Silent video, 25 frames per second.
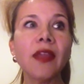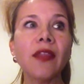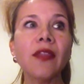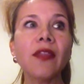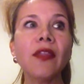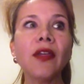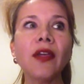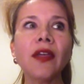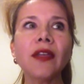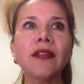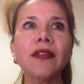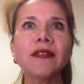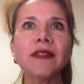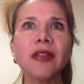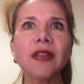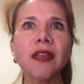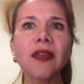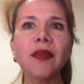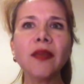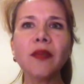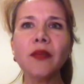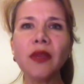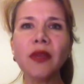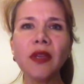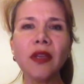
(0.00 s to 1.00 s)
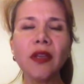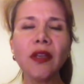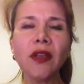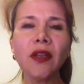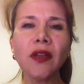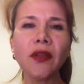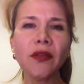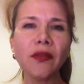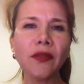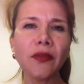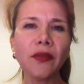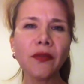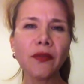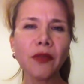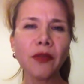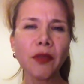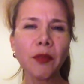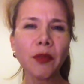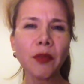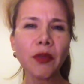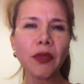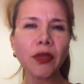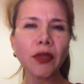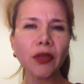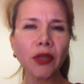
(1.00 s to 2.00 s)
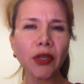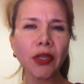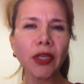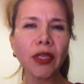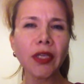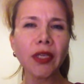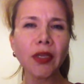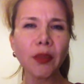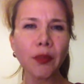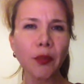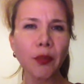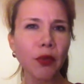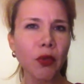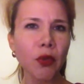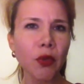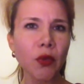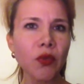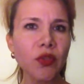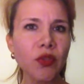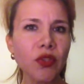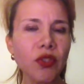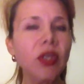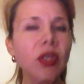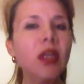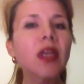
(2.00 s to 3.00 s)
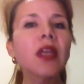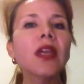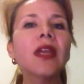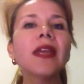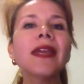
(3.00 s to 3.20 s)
the second pillar of the Flipper learning approach.